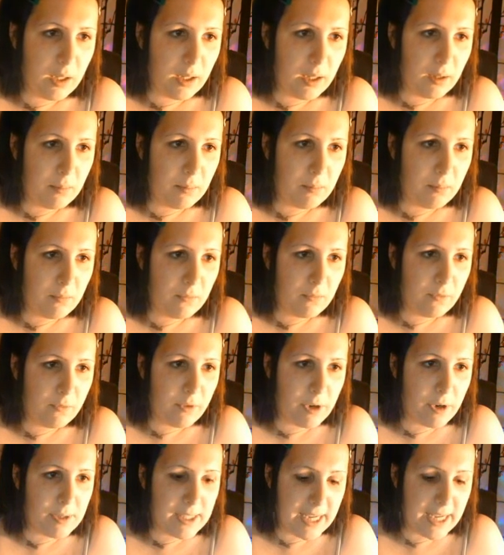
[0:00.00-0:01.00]
um,
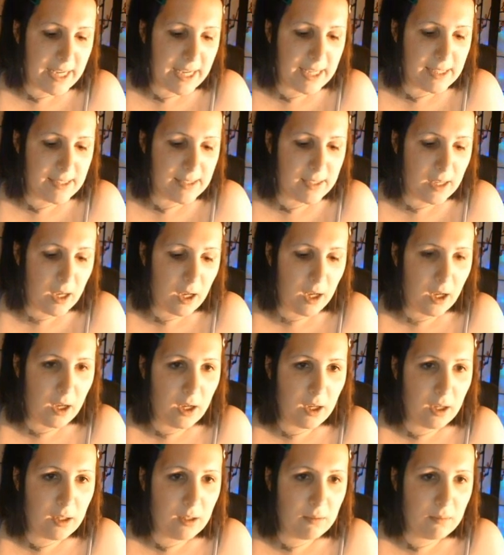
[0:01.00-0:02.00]
rotate is
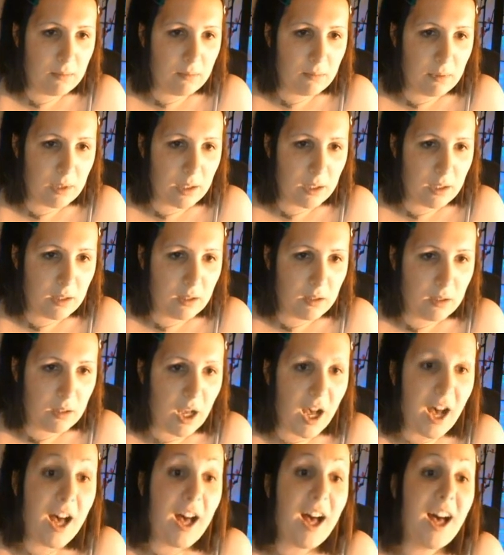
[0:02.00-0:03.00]
R. We can,
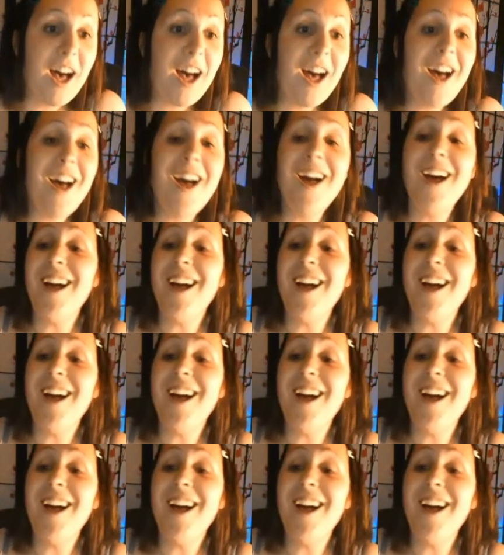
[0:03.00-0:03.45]
aha!